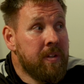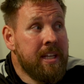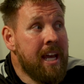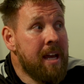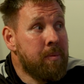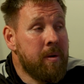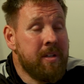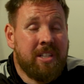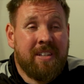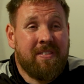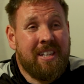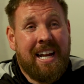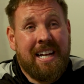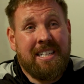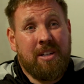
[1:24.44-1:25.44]
Yeah, it probably just
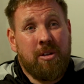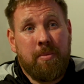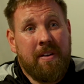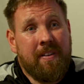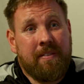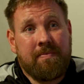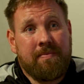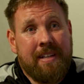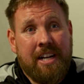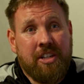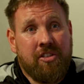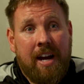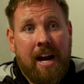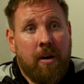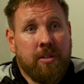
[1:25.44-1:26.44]
gives the lads a little bit of an
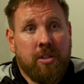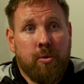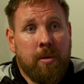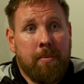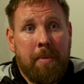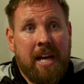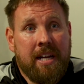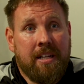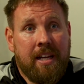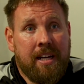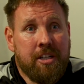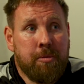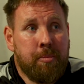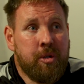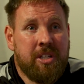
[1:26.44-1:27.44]
extra hour or two in bed, and then
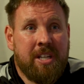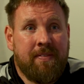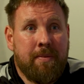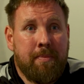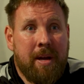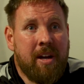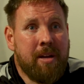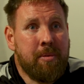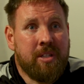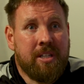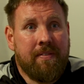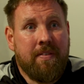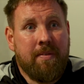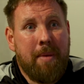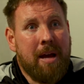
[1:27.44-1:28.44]
it just pushes
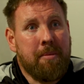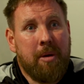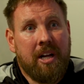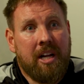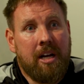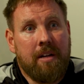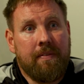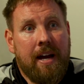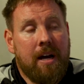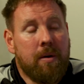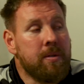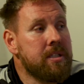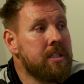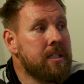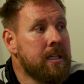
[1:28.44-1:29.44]
everything back by a couple of
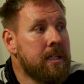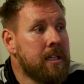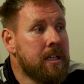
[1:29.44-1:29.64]
hours.